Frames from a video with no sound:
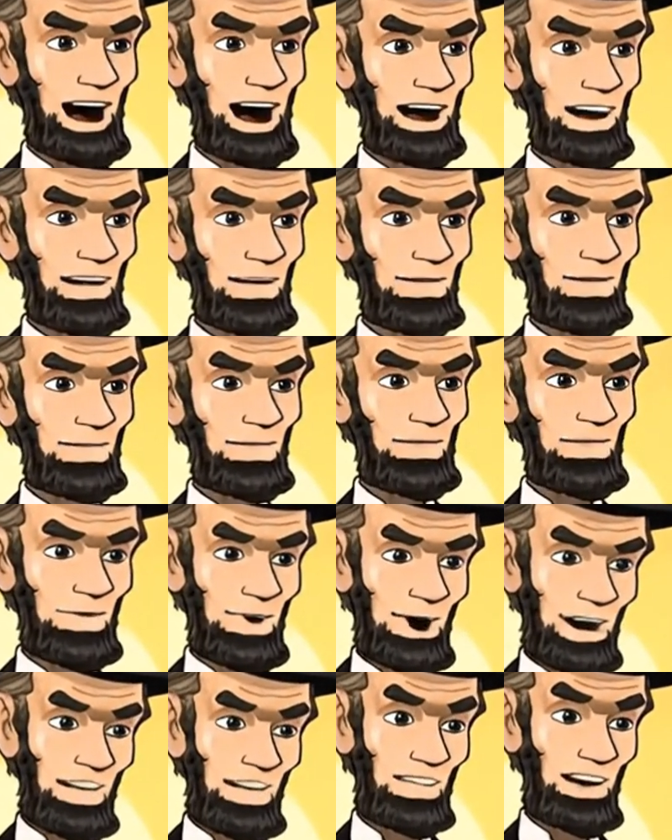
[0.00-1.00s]
When Lincoln
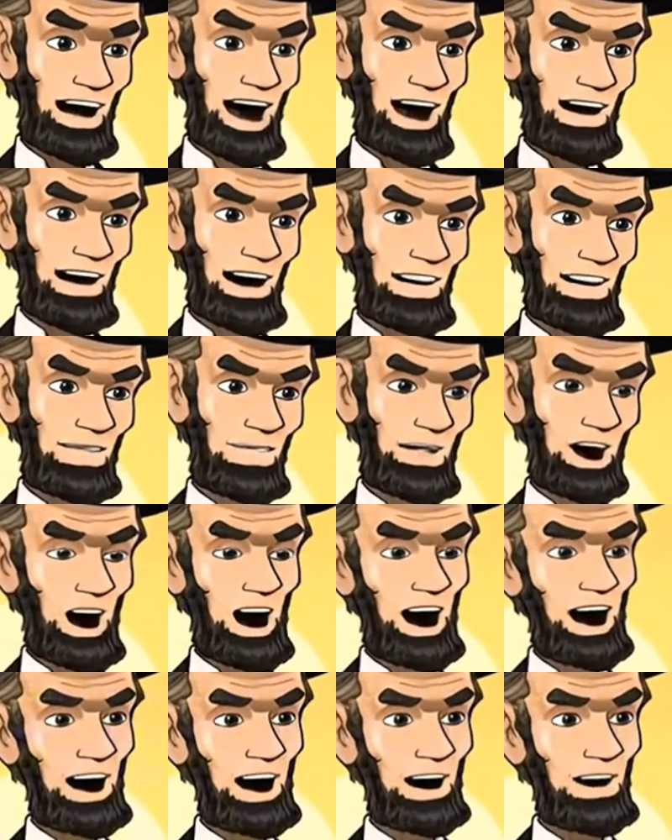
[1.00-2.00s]
stood before the
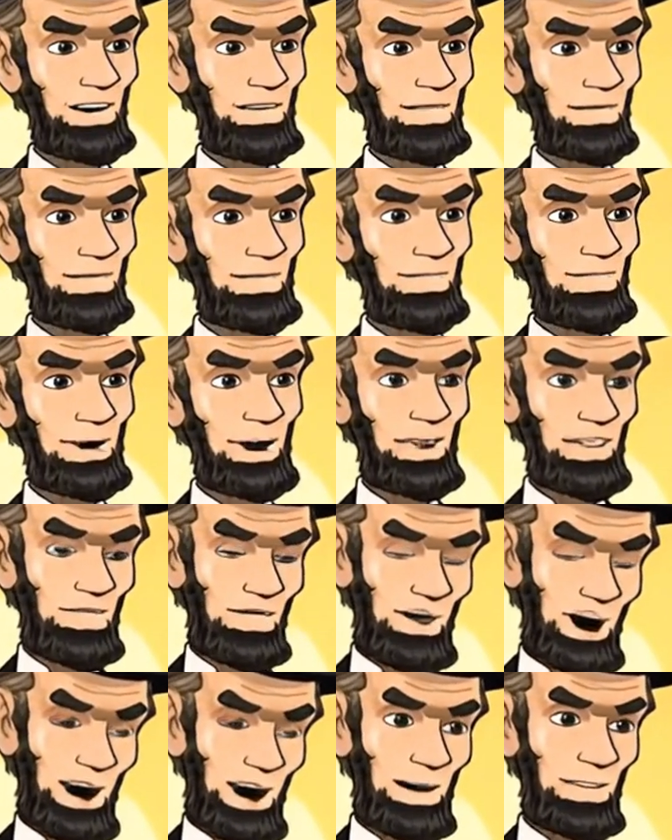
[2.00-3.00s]
crowd, the wind
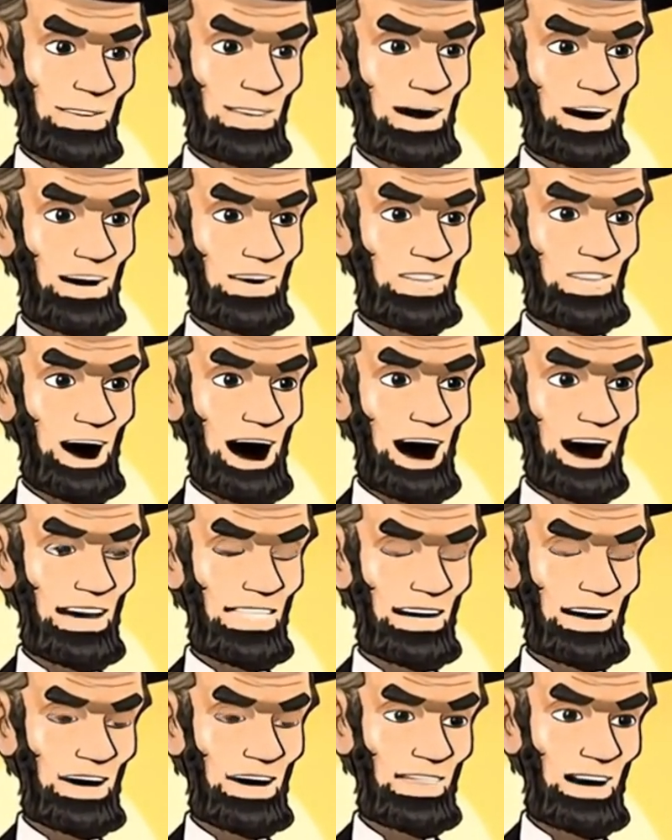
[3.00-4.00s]
still brushed against
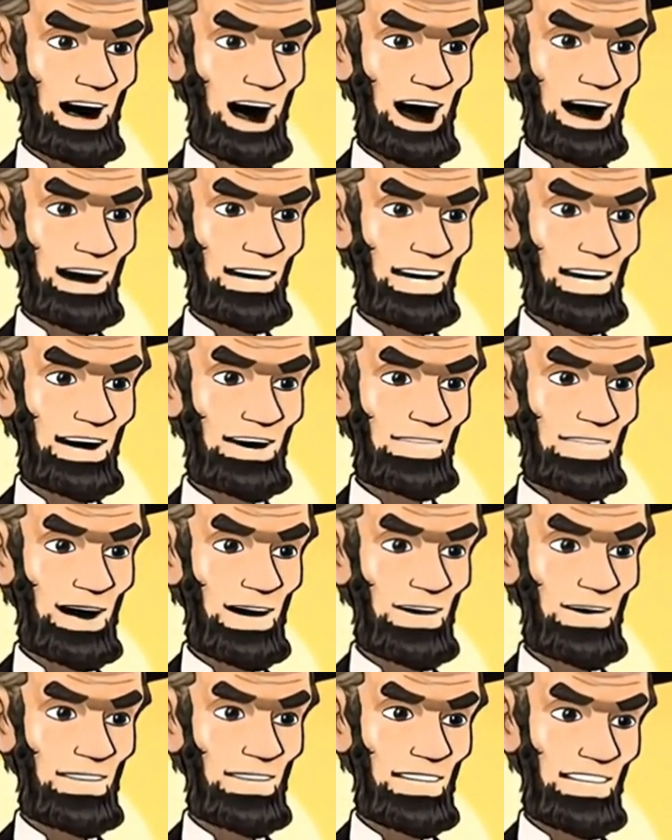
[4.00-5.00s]
his face, and
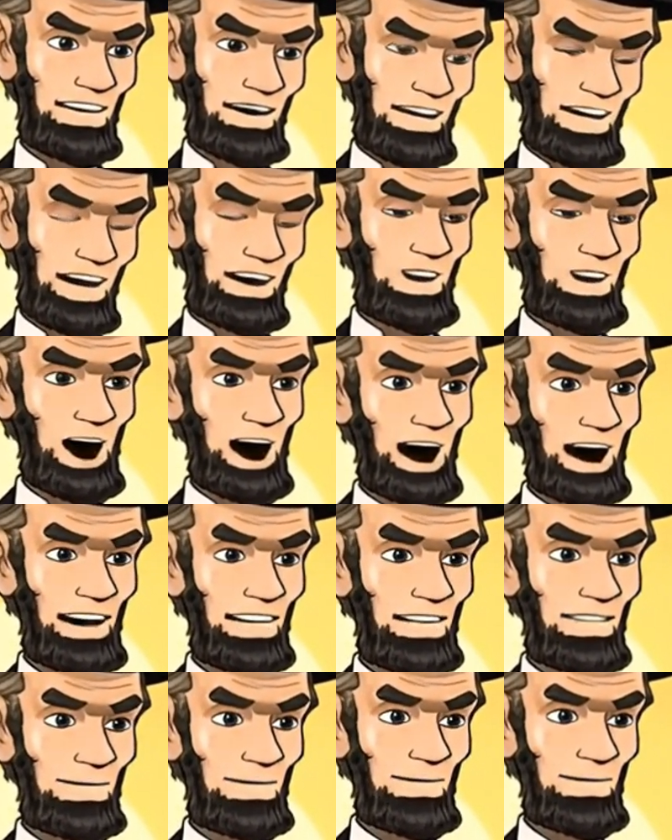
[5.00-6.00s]
his tall hat stood
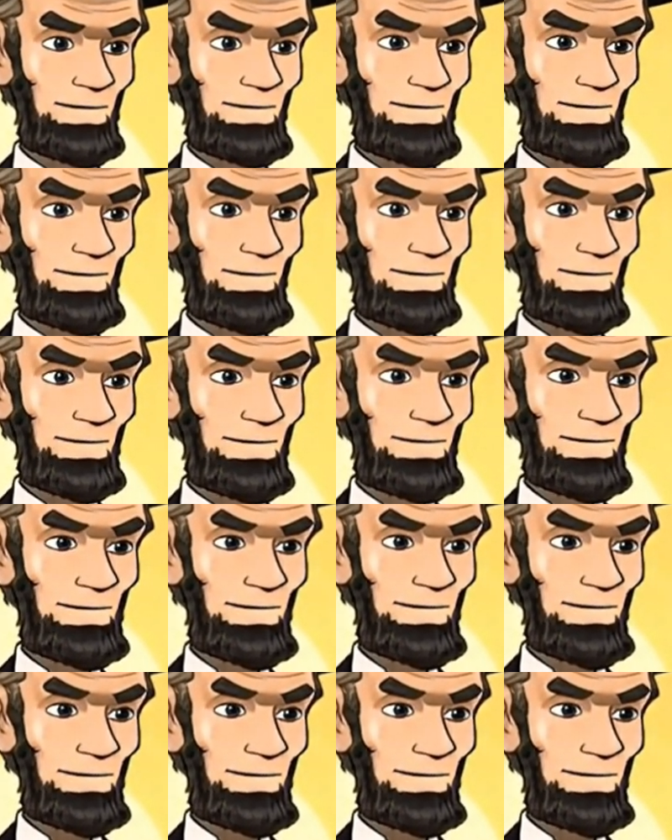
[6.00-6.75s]
firm upon his